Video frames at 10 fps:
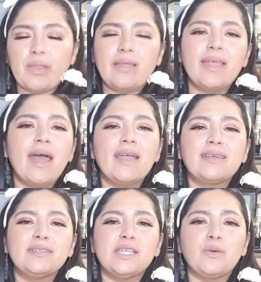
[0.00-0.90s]
Yeah, I
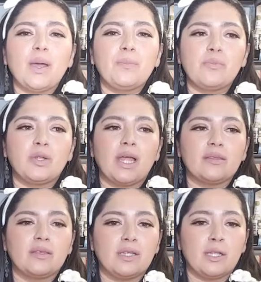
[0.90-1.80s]
can see why people like
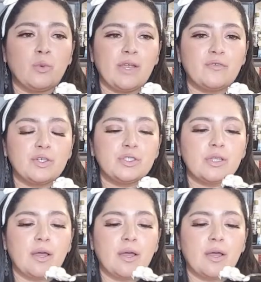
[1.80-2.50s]
the vanilla wafers.